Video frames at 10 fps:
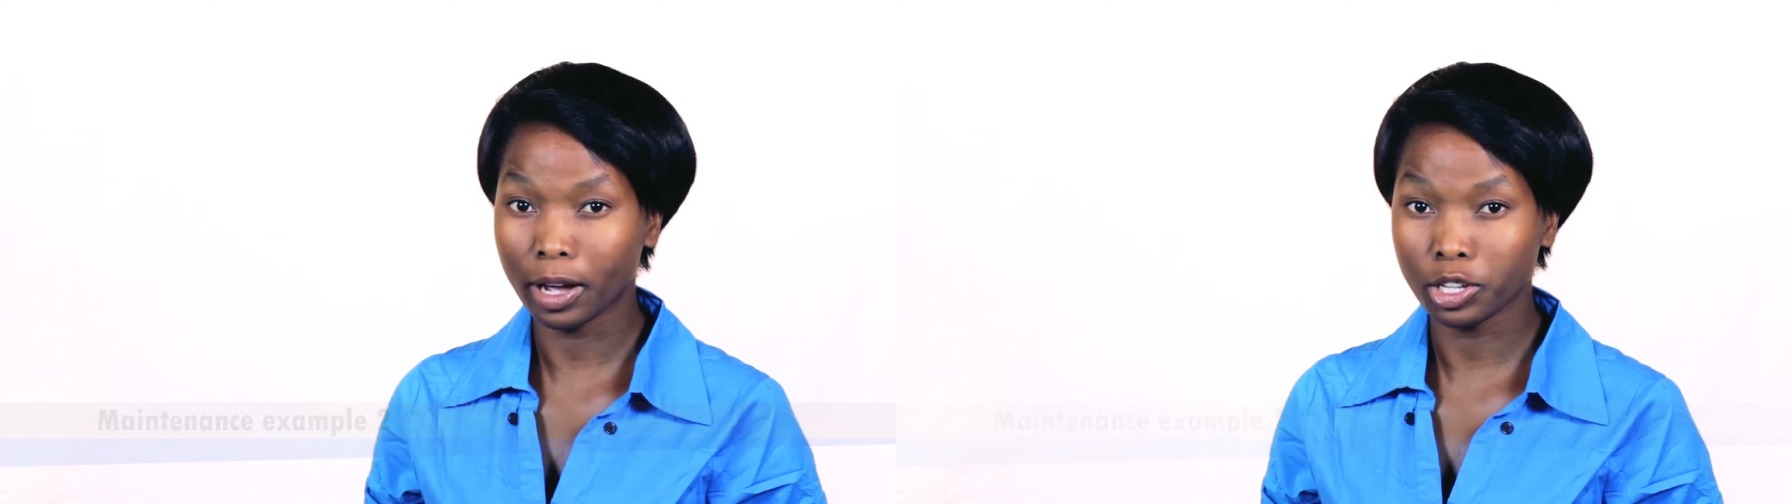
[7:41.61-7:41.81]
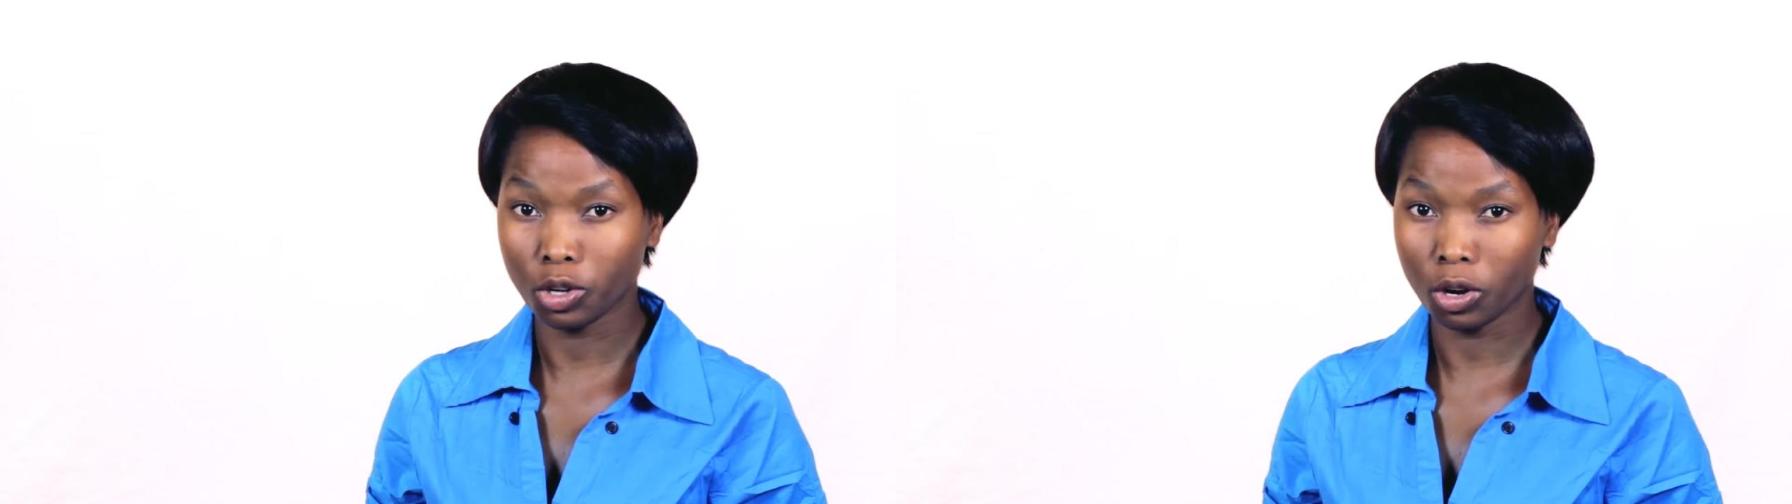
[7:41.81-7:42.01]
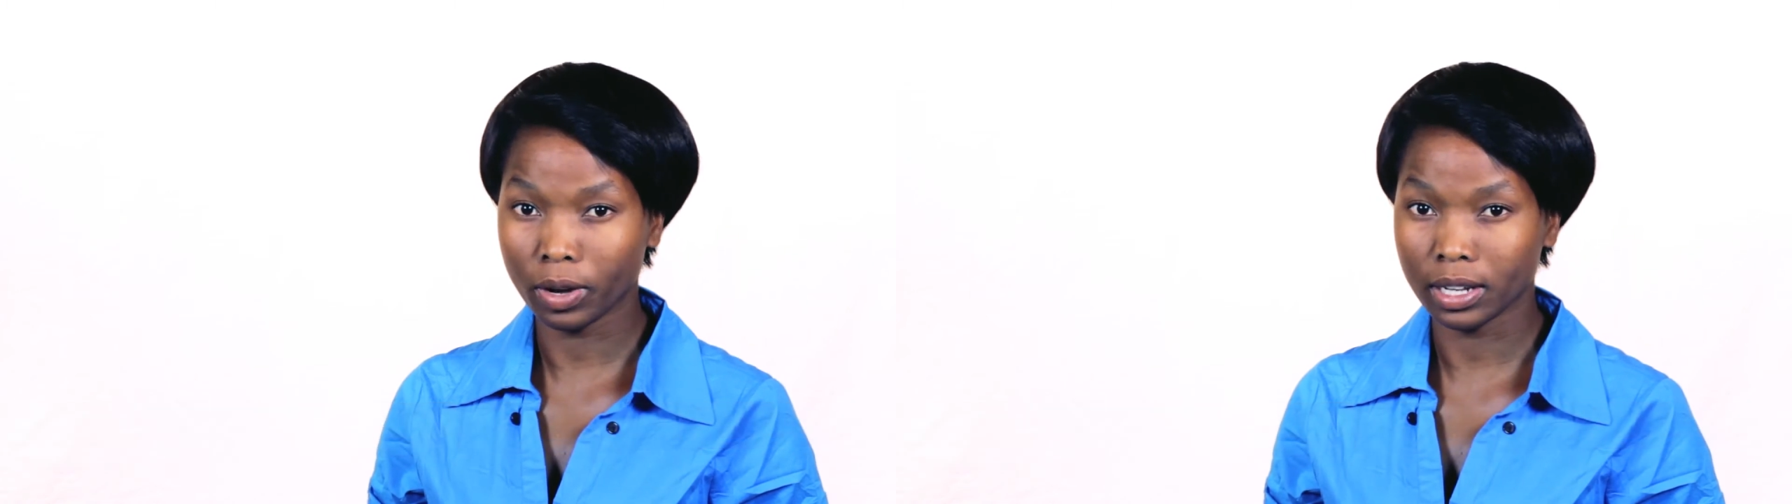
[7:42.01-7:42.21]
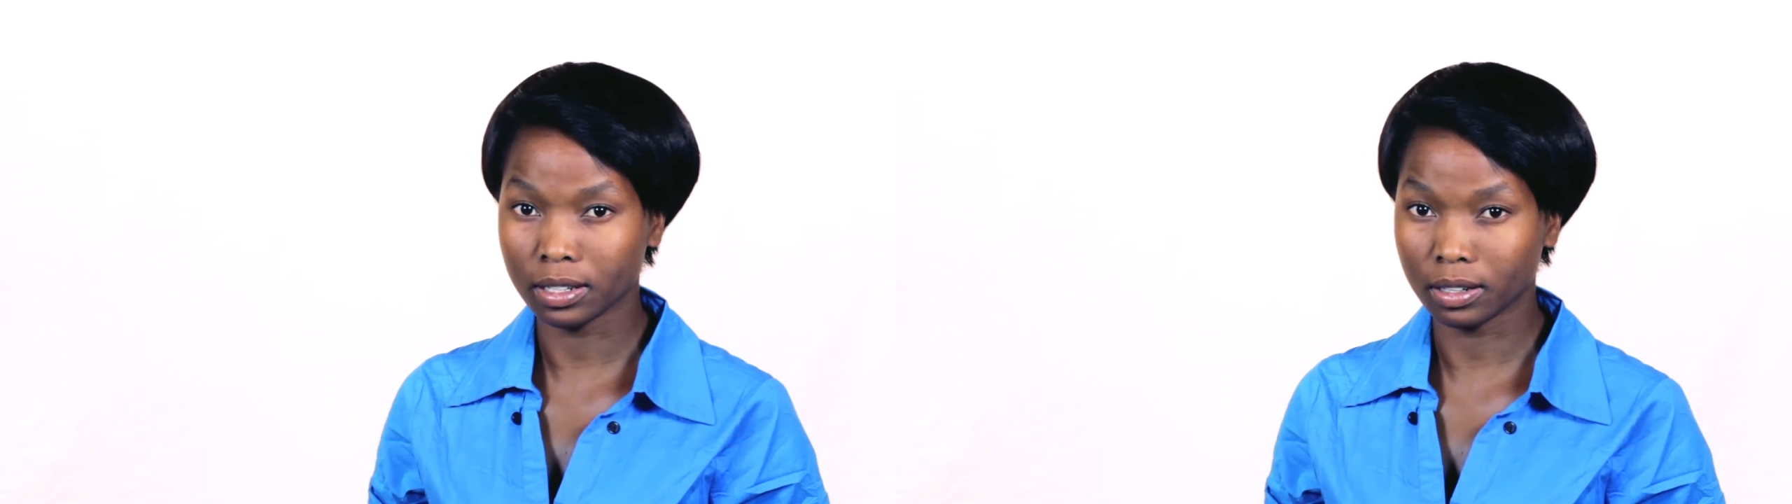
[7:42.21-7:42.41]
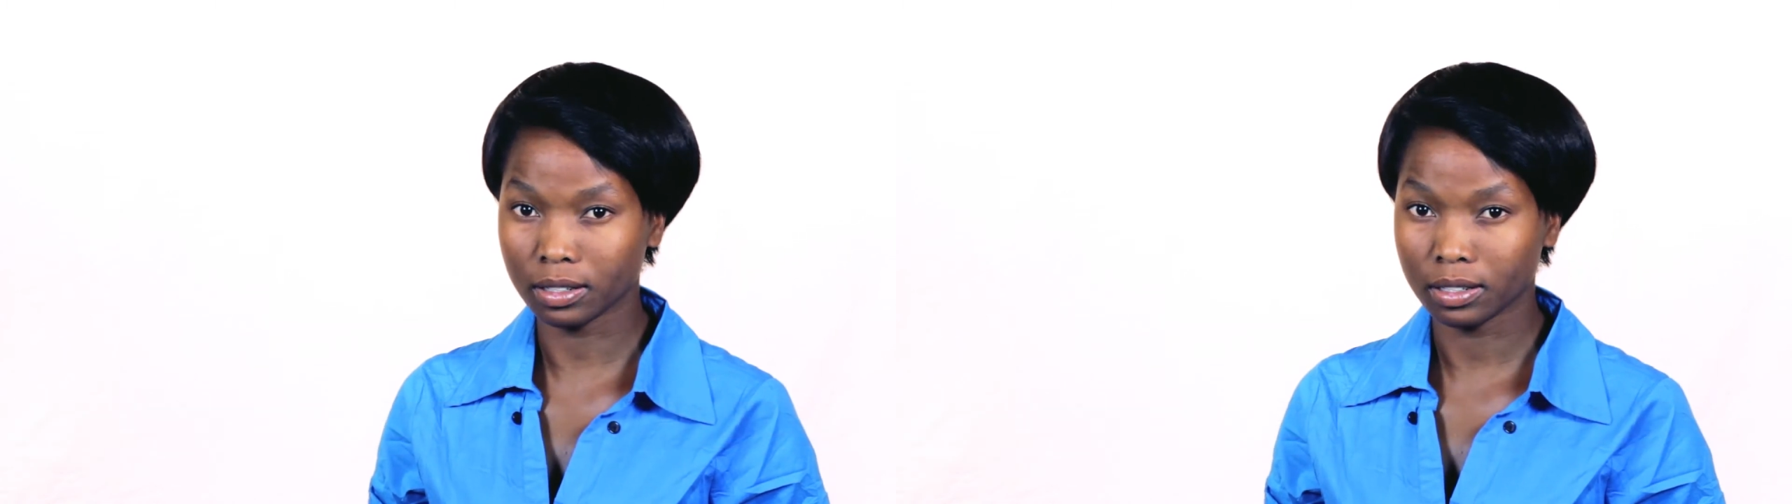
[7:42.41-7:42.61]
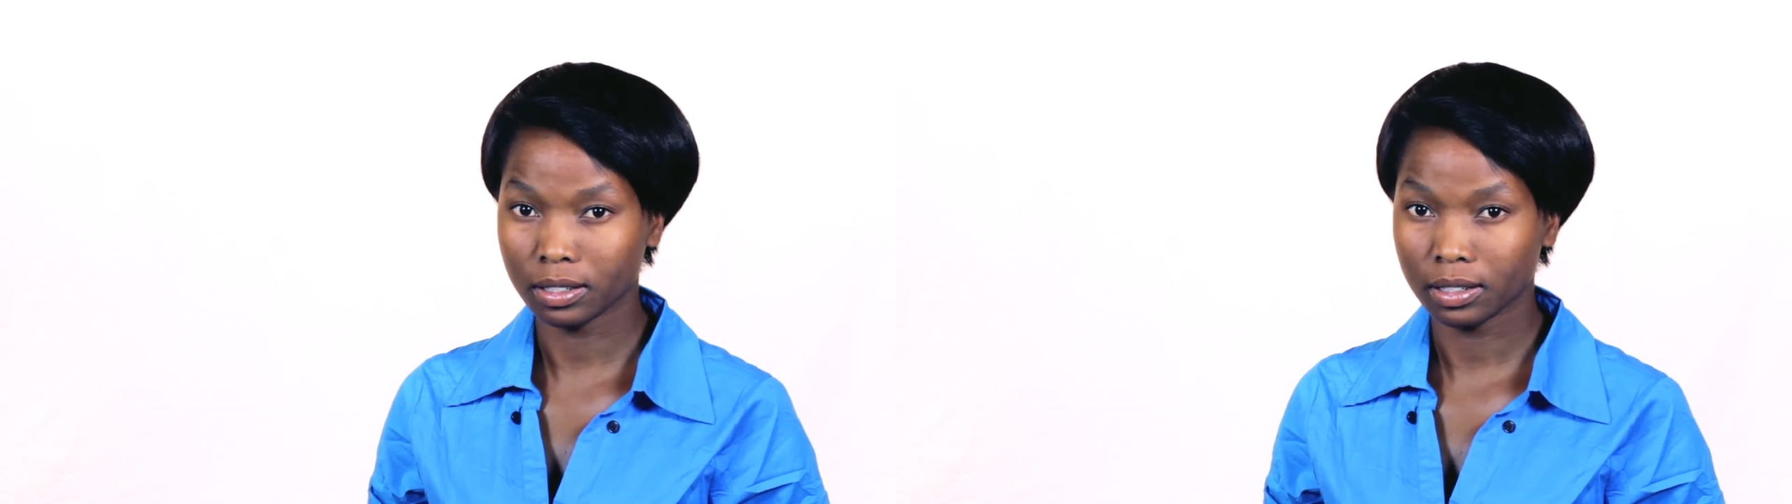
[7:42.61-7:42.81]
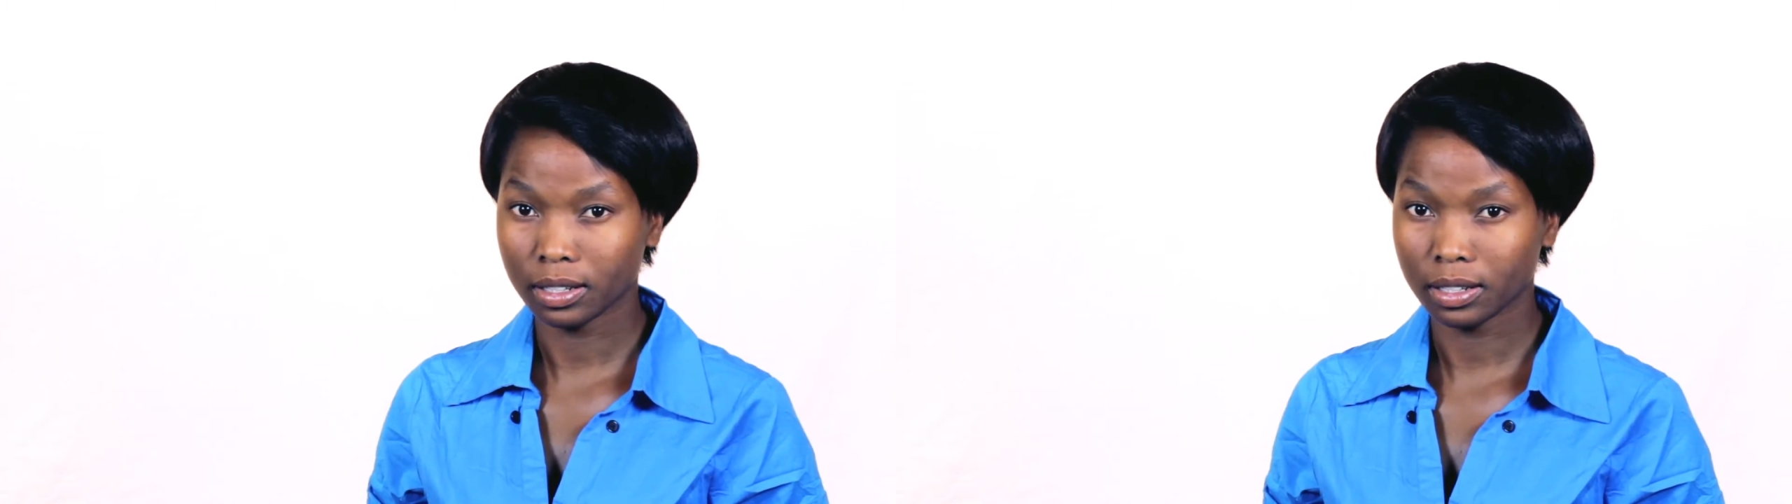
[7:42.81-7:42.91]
by your rentals.